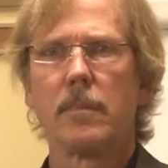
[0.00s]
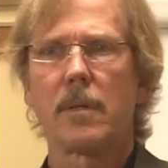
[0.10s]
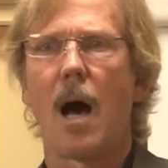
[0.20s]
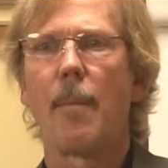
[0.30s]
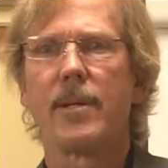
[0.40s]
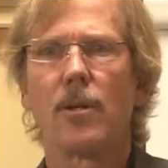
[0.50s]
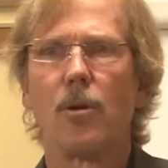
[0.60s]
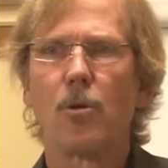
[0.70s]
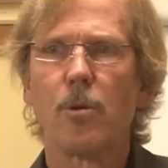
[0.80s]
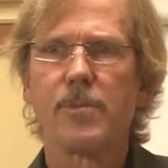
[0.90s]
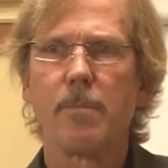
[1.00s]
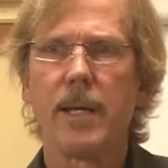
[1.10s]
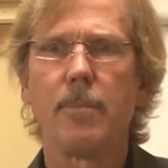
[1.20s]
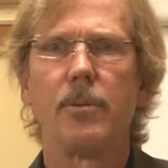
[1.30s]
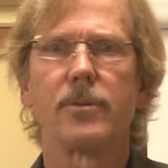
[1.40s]
common to whole groups of
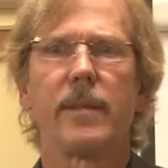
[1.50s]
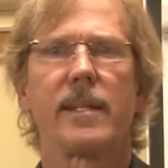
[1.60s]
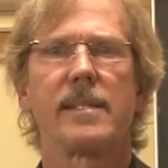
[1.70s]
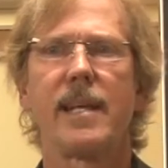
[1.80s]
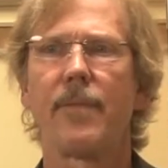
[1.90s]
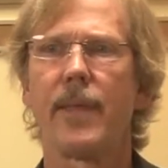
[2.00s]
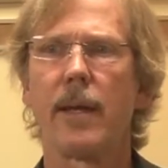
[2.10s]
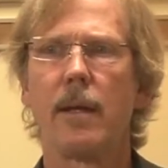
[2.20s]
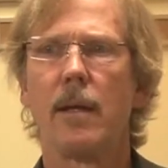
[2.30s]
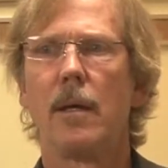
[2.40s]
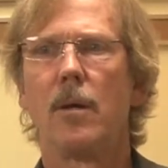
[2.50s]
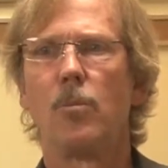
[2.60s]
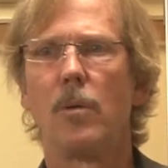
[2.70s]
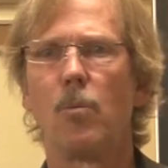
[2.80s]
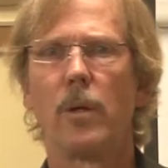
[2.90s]
people to the extent that
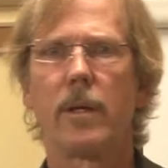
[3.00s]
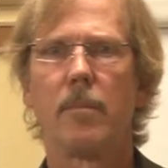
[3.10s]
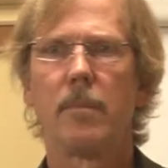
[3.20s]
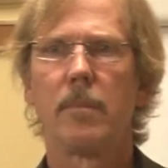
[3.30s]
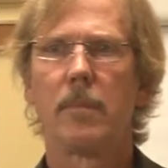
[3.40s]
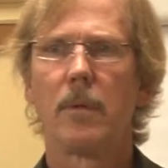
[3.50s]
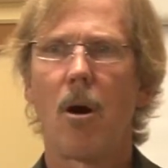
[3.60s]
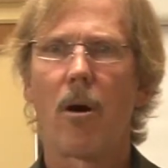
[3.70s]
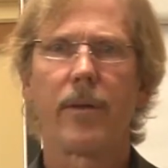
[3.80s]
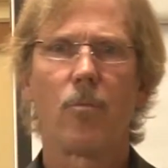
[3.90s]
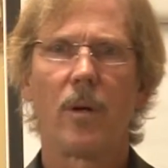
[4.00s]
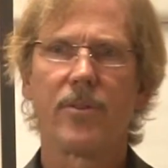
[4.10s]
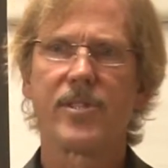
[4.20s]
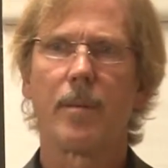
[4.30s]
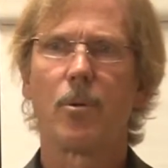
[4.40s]
what William Auden
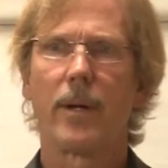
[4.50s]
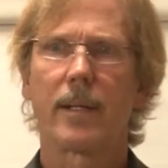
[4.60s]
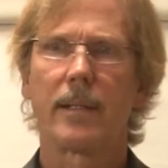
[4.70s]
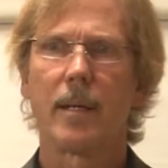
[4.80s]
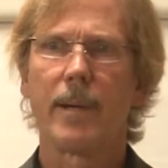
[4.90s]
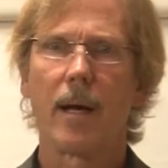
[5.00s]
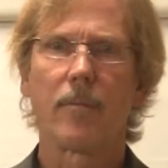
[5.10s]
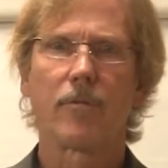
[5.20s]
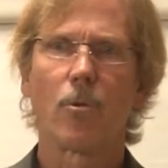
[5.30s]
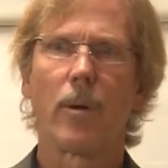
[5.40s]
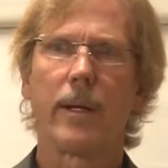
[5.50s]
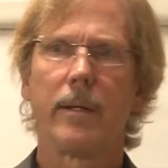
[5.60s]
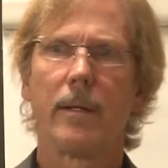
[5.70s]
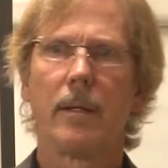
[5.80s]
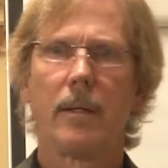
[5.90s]
once said poetically about Freud,
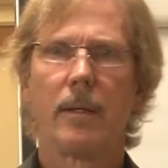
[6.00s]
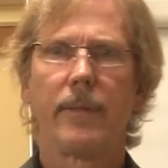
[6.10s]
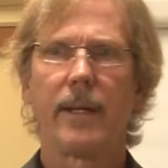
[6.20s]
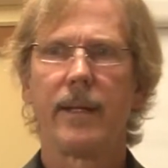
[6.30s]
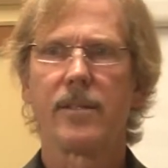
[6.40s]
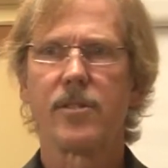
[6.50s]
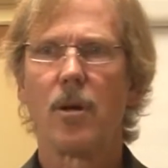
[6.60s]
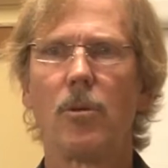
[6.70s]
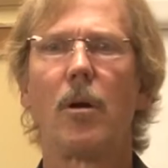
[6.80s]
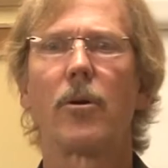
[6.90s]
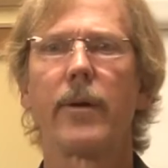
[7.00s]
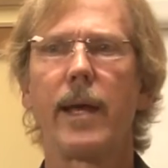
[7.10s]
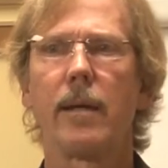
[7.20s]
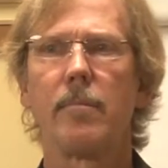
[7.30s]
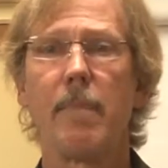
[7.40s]
that he is longer
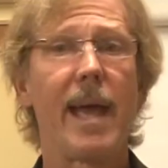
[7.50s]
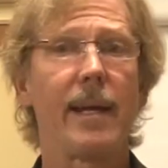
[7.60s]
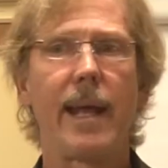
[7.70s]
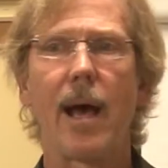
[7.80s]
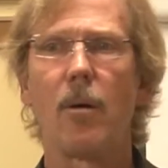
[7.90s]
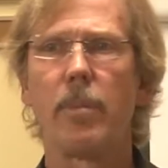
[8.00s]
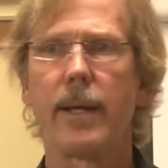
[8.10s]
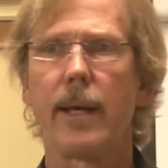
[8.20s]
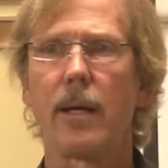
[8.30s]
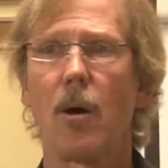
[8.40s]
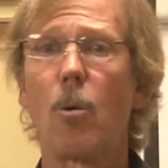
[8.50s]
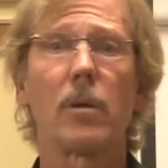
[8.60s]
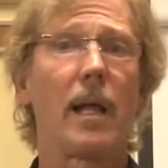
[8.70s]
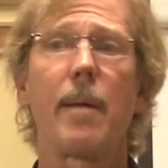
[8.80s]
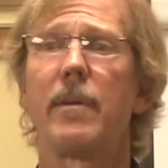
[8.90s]
a man now, but a whole
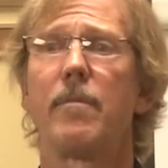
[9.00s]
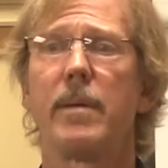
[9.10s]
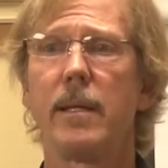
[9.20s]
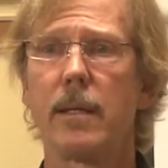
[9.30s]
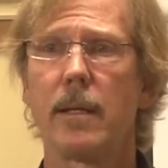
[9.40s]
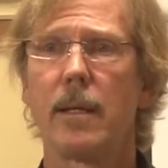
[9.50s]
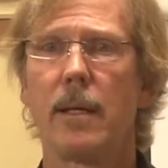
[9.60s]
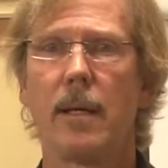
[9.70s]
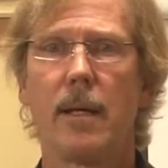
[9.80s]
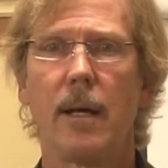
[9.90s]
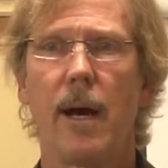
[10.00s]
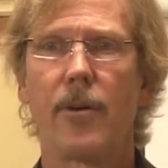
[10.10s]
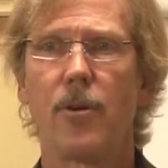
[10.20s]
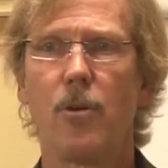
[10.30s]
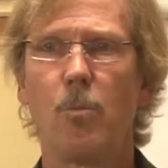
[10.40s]
climate of opinion,
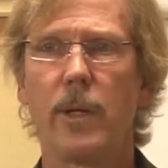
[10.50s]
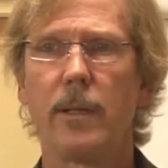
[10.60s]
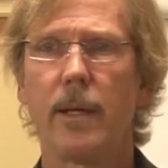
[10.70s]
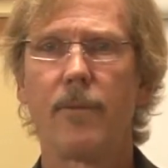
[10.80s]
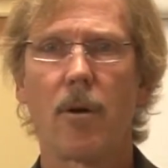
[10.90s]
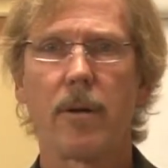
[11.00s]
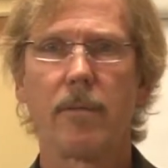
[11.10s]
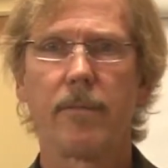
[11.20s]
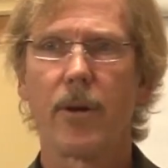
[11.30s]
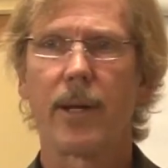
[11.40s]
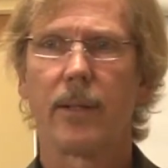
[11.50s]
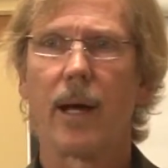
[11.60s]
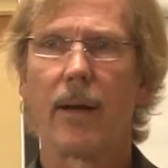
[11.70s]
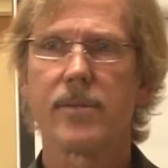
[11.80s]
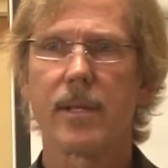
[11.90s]
under whom we live our varying
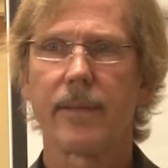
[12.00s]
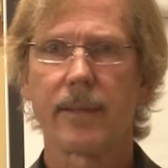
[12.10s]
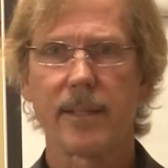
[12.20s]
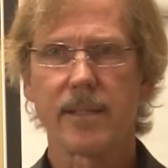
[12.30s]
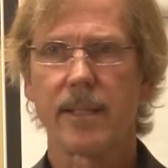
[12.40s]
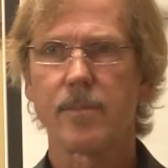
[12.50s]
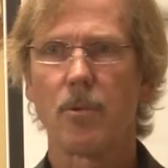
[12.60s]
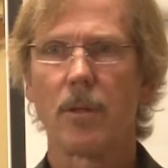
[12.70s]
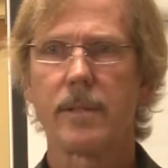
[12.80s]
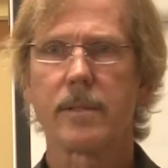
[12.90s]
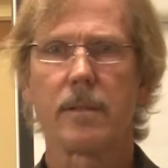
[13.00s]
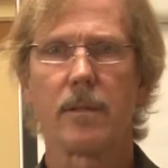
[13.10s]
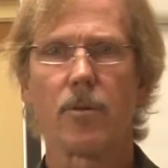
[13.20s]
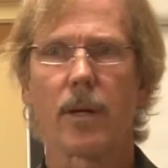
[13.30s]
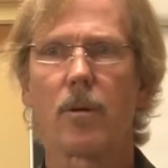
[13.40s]
lives. I think that's, that's more or less
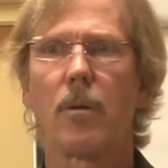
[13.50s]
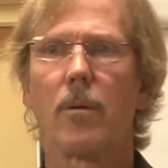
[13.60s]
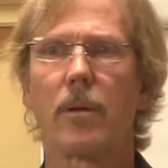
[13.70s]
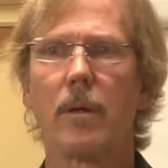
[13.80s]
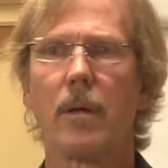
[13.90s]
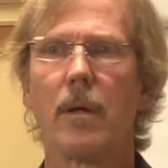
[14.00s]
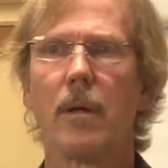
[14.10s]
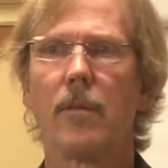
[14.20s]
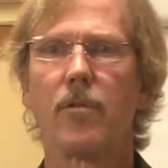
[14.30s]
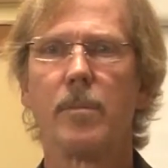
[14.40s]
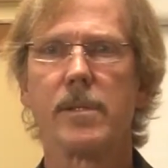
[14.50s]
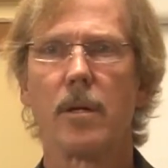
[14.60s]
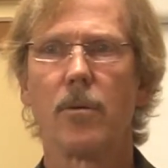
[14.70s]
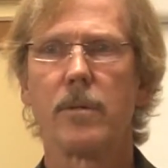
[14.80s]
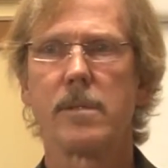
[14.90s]
a direct quote from his
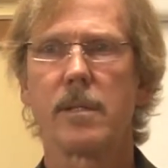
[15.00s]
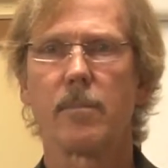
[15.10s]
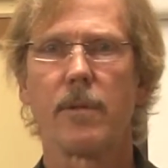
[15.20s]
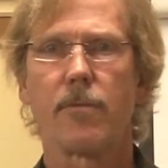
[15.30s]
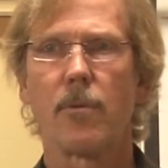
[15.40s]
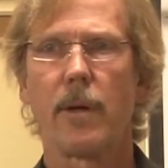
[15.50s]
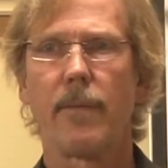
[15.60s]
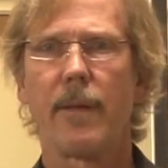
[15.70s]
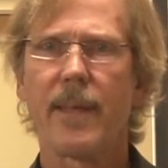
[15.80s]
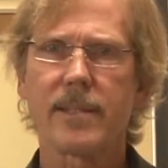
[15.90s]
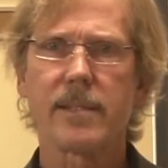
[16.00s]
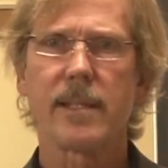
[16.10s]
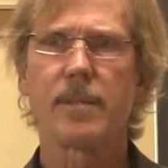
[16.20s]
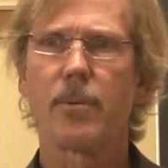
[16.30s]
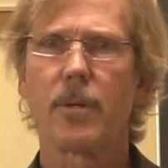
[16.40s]
ode to Sigmund Freud. But that's,
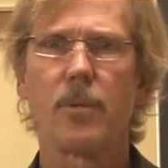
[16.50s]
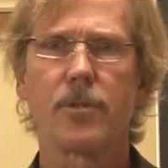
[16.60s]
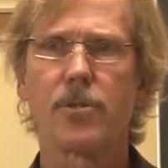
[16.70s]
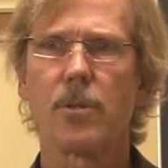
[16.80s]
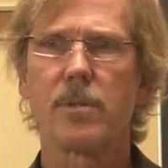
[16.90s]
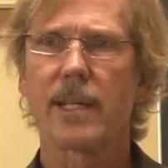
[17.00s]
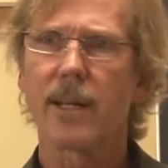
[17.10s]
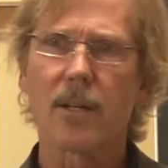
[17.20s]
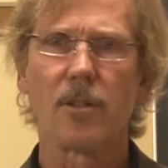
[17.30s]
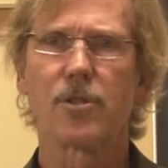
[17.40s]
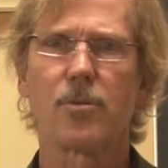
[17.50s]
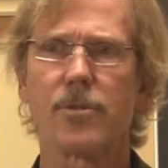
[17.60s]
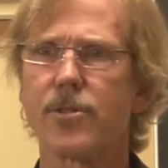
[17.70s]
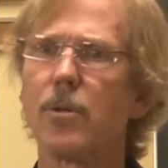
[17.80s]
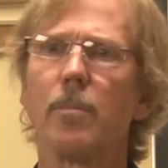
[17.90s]
that's pretty well true. It's like a cultural
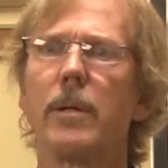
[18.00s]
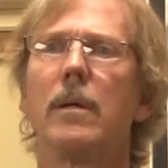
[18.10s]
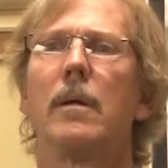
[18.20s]
soup.